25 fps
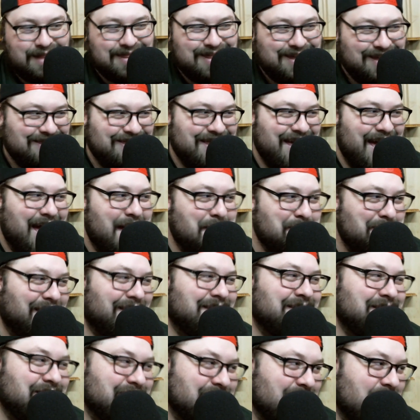I think that
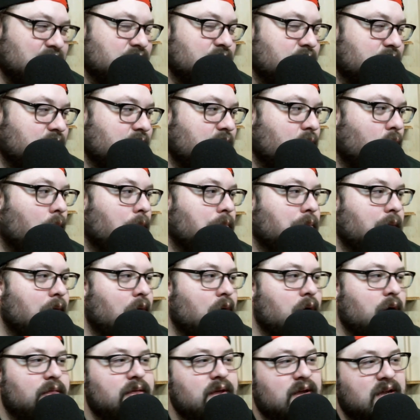makes sense with Noah
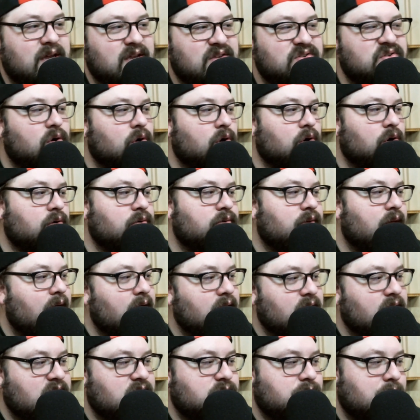Brown. I think he's earned that.